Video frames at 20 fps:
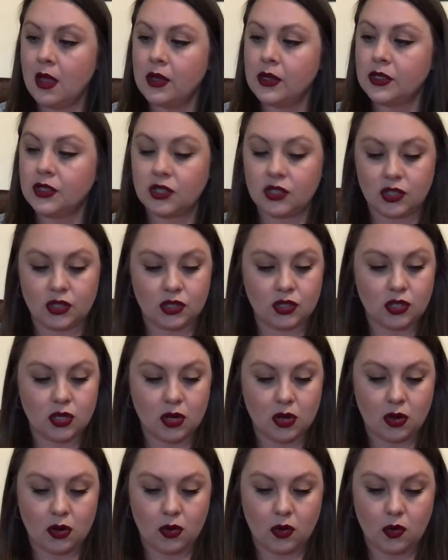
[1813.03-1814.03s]

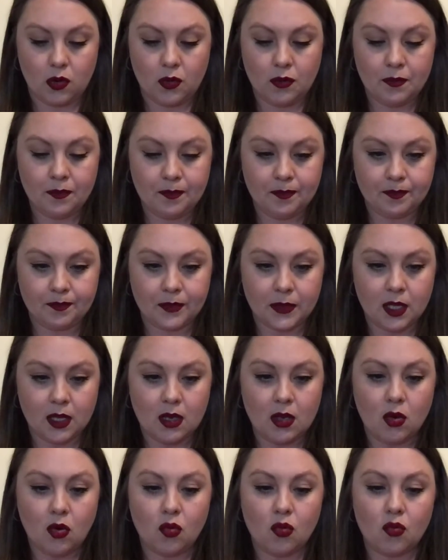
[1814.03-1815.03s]
So
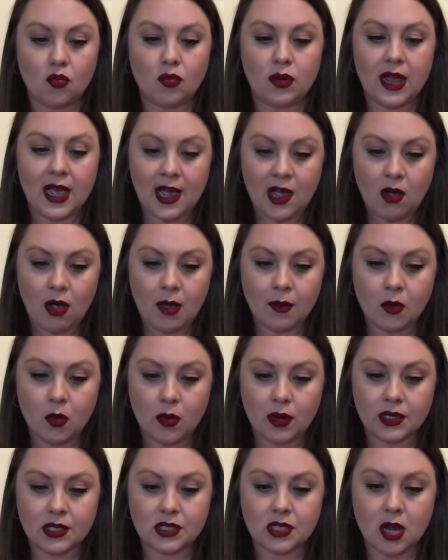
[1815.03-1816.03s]
now I'm
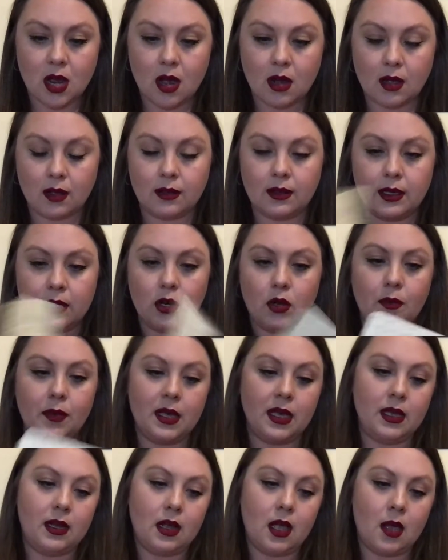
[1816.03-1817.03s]
going to talk a little
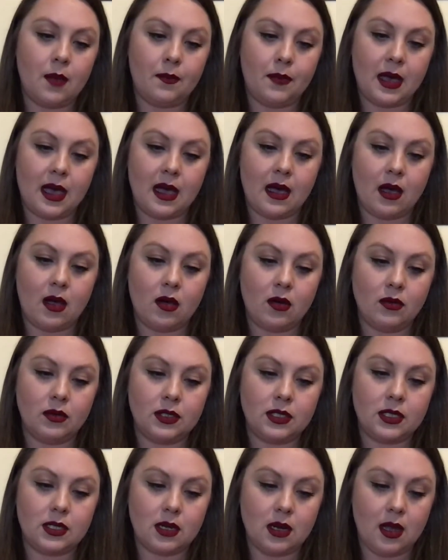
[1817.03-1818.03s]
bit
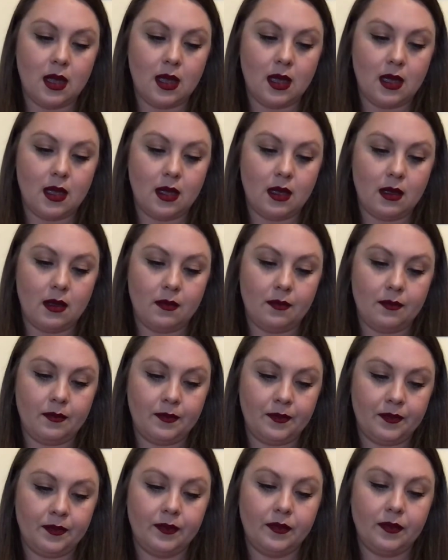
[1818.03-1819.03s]
about,
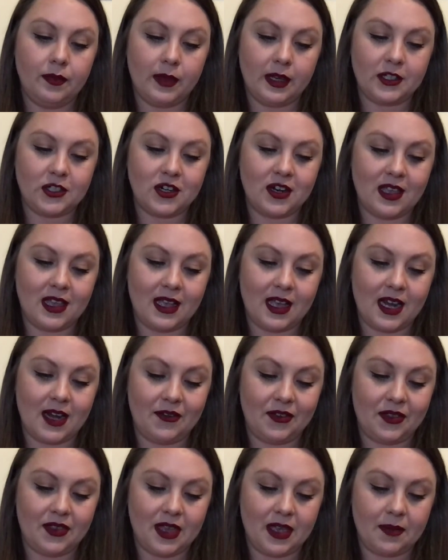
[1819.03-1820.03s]
make sure that I got
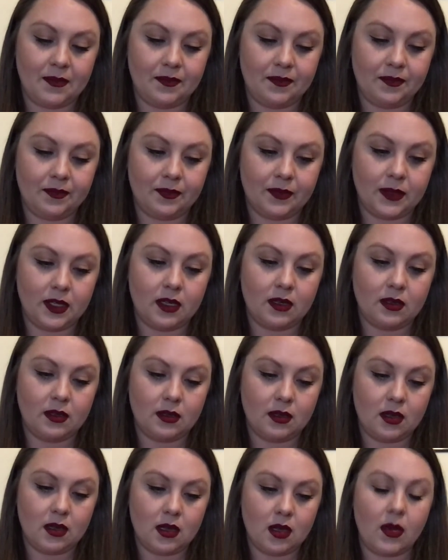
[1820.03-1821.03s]
everything.
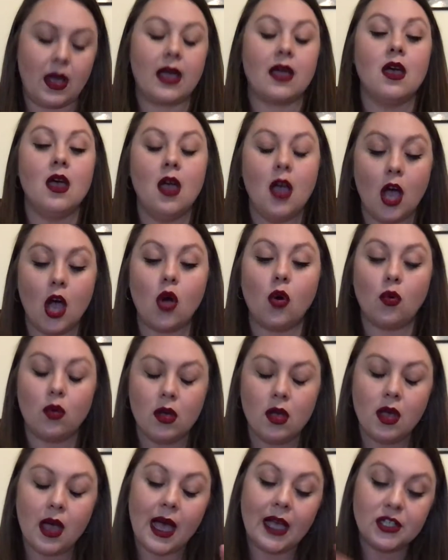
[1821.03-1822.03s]
Okay. Oh,
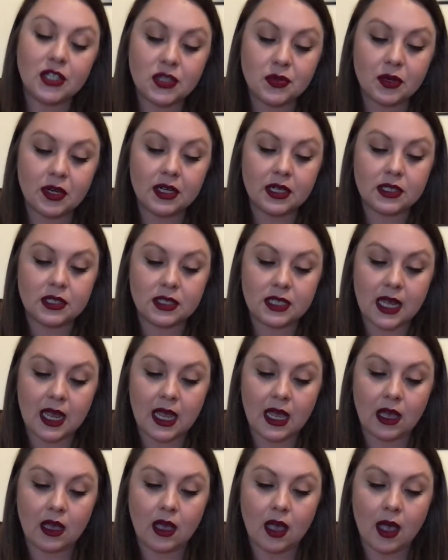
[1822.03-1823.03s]
I just wanted to
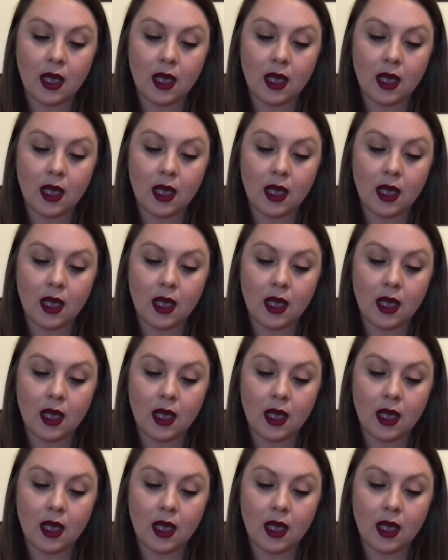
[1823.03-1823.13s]
say